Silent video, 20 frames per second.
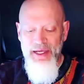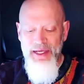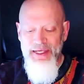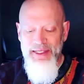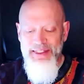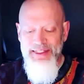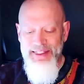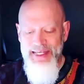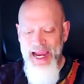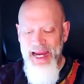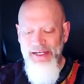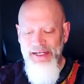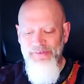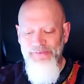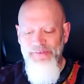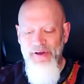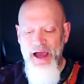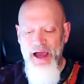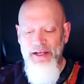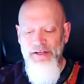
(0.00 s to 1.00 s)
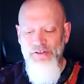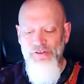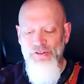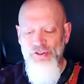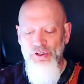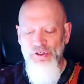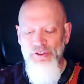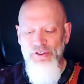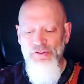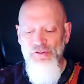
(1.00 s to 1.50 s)
sanctified and
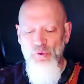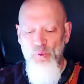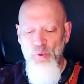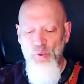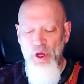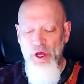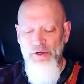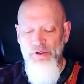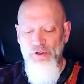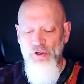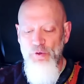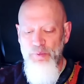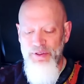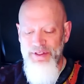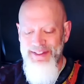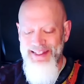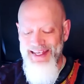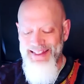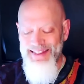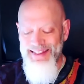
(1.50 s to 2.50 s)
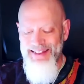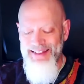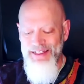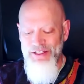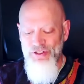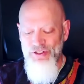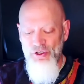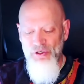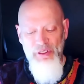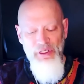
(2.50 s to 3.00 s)
turned into one who possesses
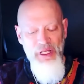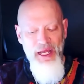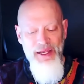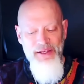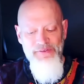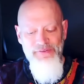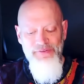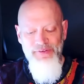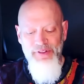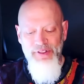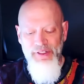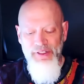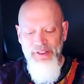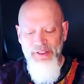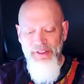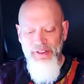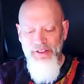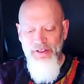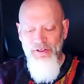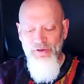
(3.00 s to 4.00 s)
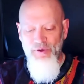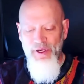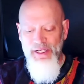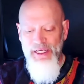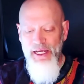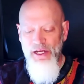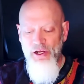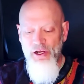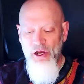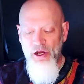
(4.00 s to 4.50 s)
eternal life. Craig A.
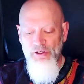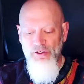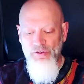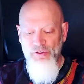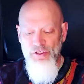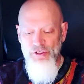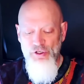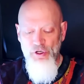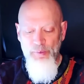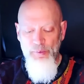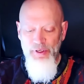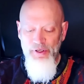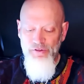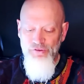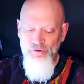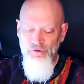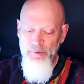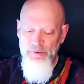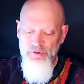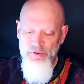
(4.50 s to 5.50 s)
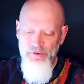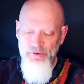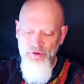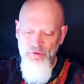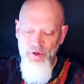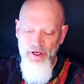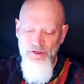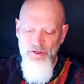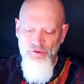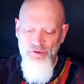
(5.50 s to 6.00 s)
Carter, Interpreting Scripture with a
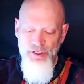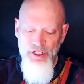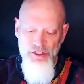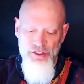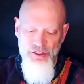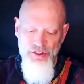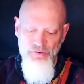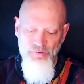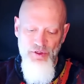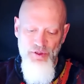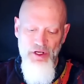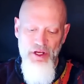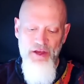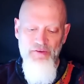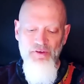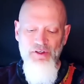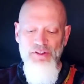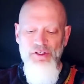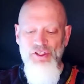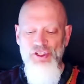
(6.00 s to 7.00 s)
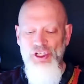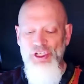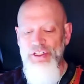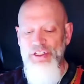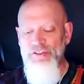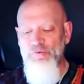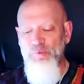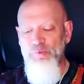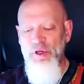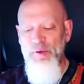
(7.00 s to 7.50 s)
Great Tradition, Recovering the Genius
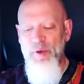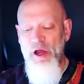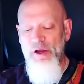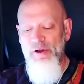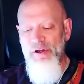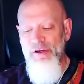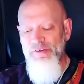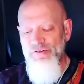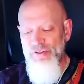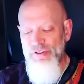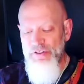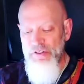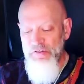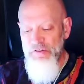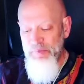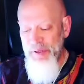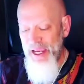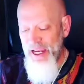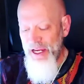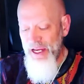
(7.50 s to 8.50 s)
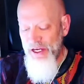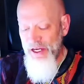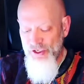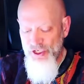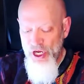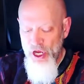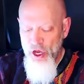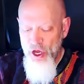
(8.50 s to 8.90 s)
of Pre-Modern Exegesis, page